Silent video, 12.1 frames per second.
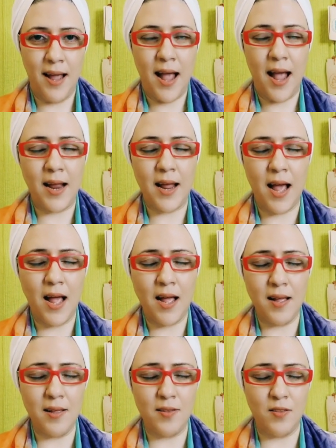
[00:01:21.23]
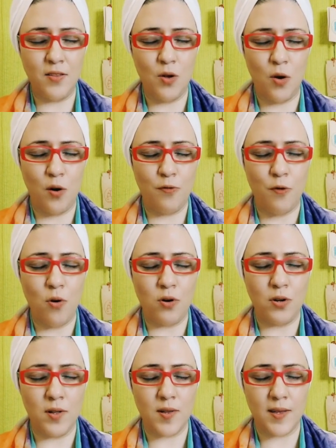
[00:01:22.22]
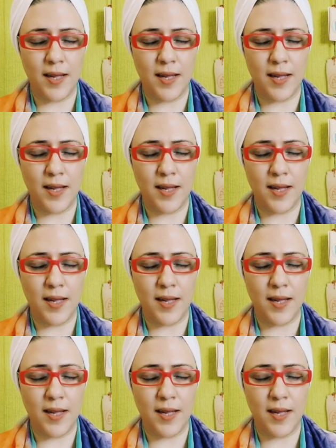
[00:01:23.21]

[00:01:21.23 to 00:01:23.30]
And as your focus